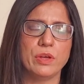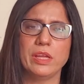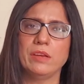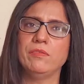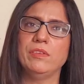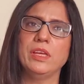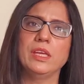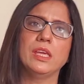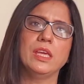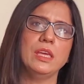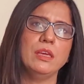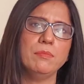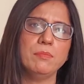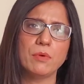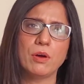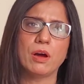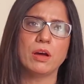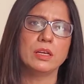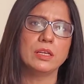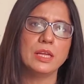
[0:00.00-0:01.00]
and we
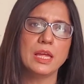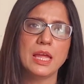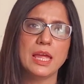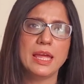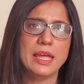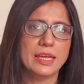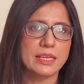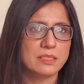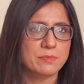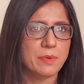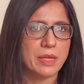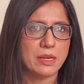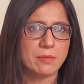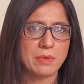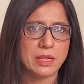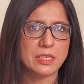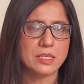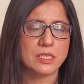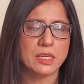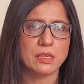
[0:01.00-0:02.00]
keep on
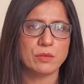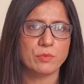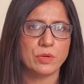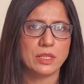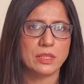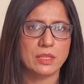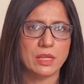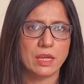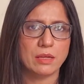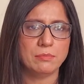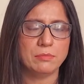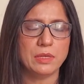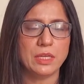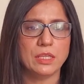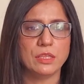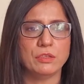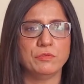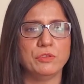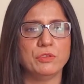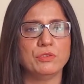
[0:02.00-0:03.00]
experimenting with them
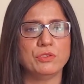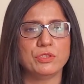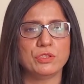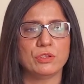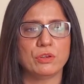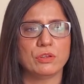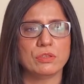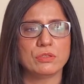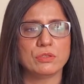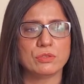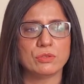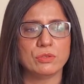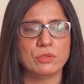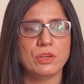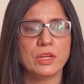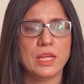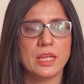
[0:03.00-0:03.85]
in the future also.